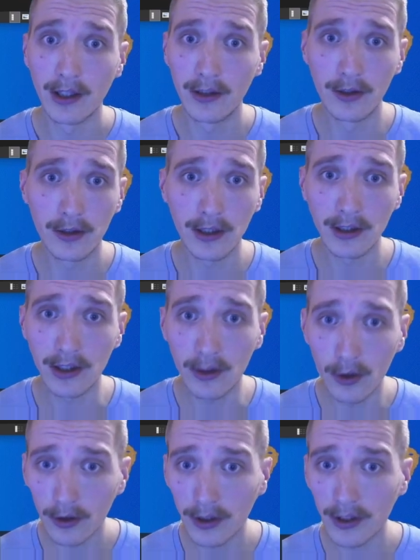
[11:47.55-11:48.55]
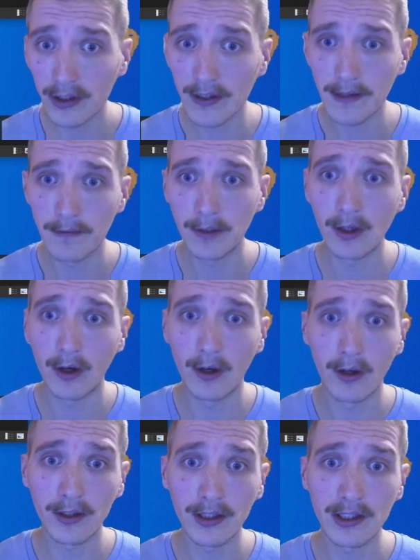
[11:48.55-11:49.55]
You can do this with
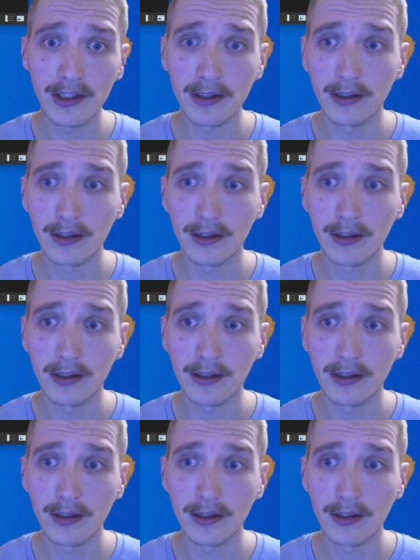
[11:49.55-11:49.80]
all these